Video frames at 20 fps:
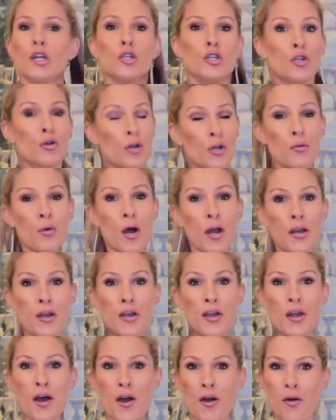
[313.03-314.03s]
You would want
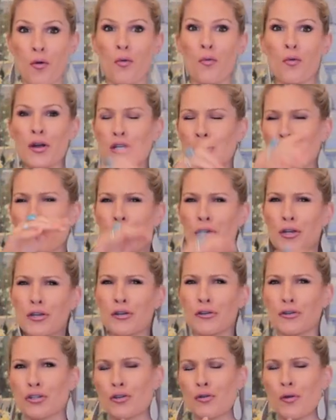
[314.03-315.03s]
to know which one
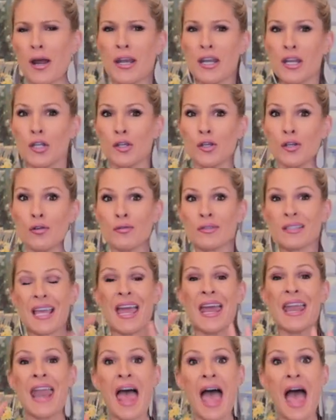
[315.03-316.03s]
you're trying to use
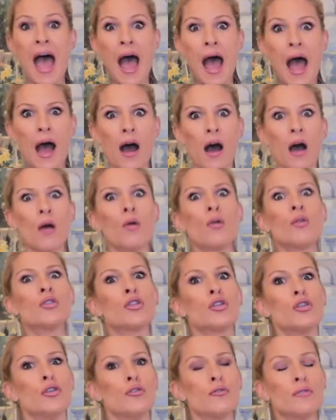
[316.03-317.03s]
and how
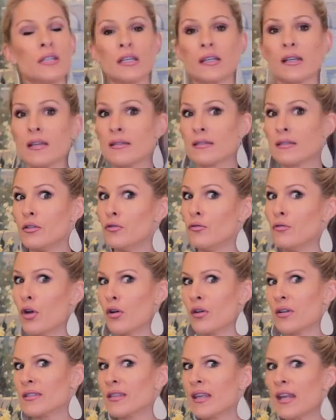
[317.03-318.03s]
to use it, because you
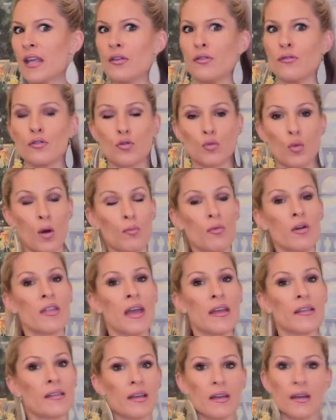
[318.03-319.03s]
notice that I used one with
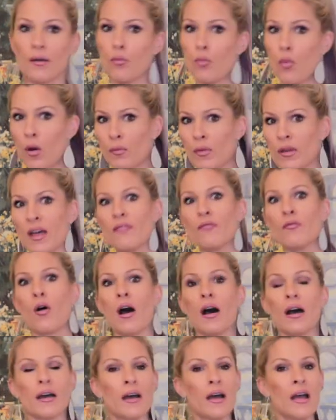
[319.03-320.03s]
être, one with
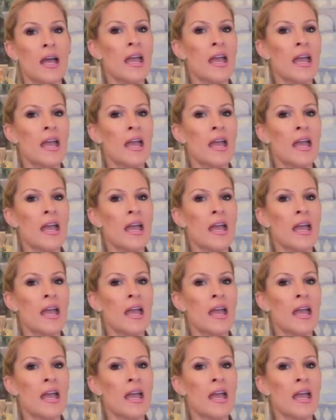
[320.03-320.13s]
avoir,